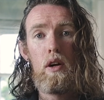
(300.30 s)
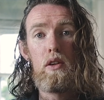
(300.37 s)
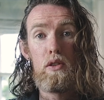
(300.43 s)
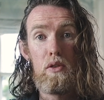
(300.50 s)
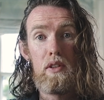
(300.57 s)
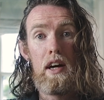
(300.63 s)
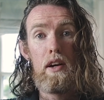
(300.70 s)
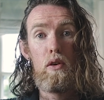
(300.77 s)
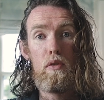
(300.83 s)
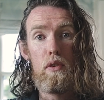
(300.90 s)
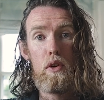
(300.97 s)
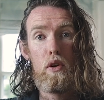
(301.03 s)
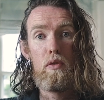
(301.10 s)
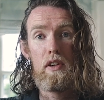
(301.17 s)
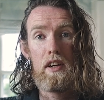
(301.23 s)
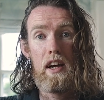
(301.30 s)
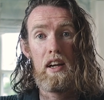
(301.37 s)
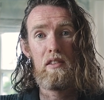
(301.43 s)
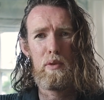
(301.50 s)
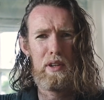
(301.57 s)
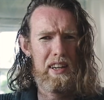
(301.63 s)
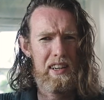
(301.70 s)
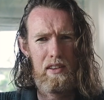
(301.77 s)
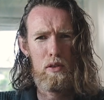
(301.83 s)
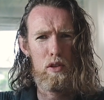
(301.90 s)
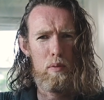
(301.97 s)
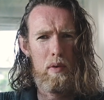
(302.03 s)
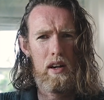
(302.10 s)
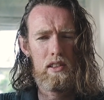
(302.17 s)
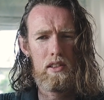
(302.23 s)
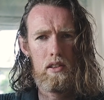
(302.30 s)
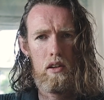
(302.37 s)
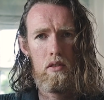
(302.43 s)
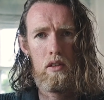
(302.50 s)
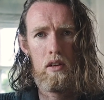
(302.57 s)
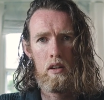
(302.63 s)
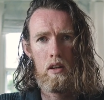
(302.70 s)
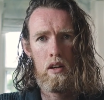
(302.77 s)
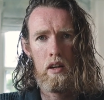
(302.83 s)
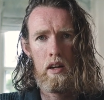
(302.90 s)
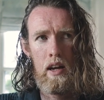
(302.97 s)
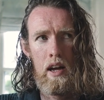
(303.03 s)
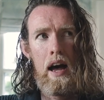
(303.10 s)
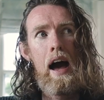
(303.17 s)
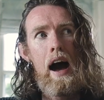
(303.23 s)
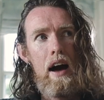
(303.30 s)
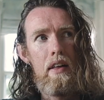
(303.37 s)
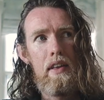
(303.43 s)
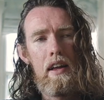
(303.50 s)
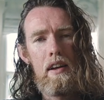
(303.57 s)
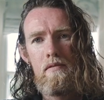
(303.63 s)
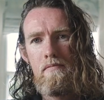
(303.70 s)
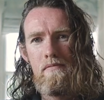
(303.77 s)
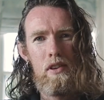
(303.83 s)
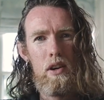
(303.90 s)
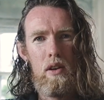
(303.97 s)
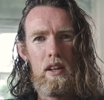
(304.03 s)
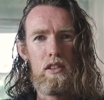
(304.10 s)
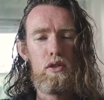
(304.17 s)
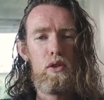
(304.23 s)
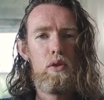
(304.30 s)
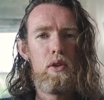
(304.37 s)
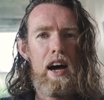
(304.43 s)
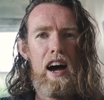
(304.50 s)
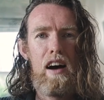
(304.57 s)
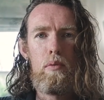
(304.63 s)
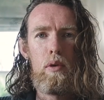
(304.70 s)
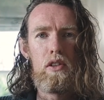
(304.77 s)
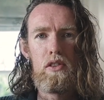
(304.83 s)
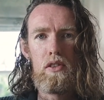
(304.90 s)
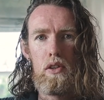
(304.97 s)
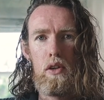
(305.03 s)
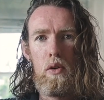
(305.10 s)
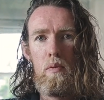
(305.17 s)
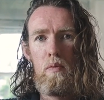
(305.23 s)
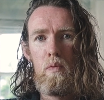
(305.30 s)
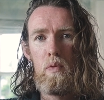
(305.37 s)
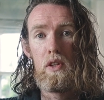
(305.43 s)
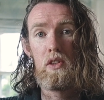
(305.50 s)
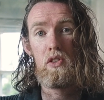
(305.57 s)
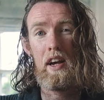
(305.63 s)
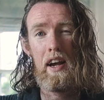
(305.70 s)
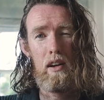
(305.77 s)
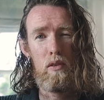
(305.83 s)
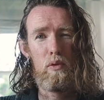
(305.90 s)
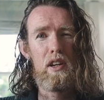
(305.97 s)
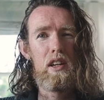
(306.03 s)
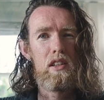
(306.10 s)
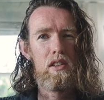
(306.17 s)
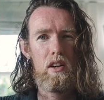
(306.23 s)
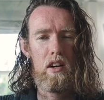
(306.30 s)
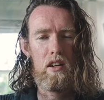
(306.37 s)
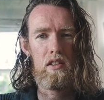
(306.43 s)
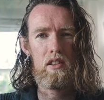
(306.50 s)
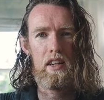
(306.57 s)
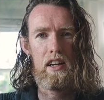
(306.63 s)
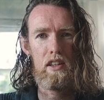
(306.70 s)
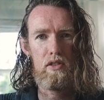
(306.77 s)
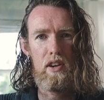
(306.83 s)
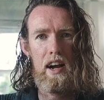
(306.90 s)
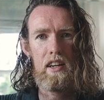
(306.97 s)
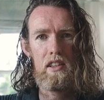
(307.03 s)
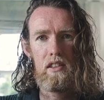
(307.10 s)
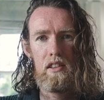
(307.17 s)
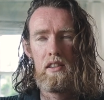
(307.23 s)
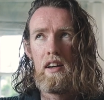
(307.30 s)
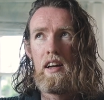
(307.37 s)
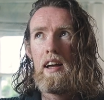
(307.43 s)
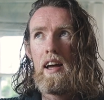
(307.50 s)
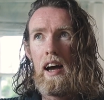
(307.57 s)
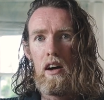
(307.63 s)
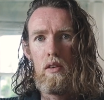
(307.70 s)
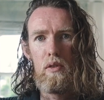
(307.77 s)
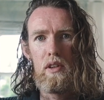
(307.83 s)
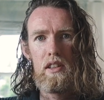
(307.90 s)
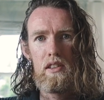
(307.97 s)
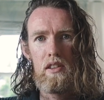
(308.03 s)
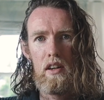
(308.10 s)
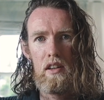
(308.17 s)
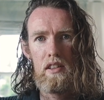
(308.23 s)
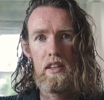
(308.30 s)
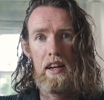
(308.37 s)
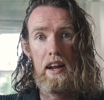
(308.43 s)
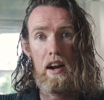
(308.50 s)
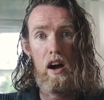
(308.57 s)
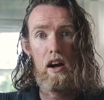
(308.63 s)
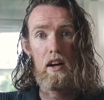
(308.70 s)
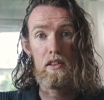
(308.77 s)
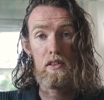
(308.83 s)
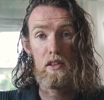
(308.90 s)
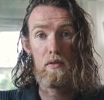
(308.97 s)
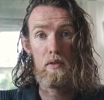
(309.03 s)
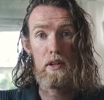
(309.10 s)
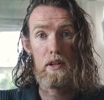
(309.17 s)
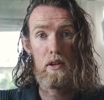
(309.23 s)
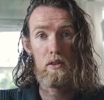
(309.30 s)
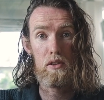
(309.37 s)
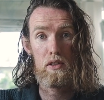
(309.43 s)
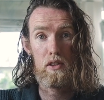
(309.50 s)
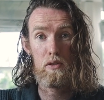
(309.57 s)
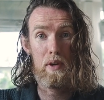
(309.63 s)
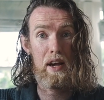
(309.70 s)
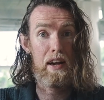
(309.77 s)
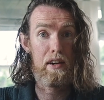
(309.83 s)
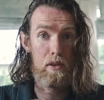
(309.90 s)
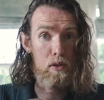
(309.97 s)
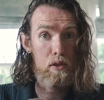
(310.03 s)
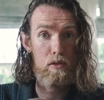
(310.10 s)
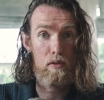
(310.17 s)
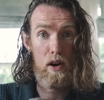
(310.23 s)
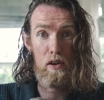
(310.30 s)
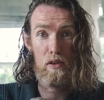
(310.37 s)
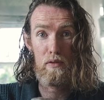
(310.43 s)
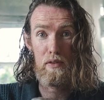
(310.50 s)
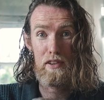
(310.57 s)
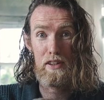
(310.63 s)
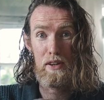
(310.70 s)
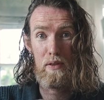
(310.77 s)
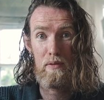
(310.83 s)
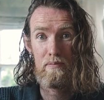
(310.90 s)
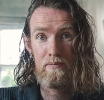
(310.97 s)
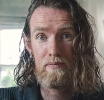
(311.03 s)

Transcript: on doing that over and over again. We get another milestone. And then, you know, like 2.5 months ago, this channel really started to get traction and really started to get eyes on the videos, because we had another viral video,